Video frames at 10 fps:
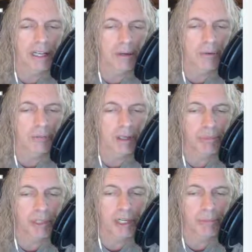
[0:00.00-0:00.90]
and I want my
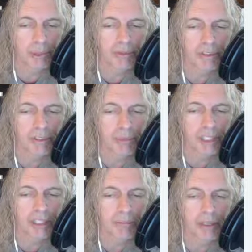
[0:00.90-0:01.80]
blog post to
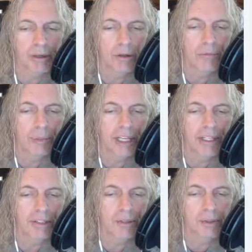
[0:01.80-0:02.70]
be on my home page,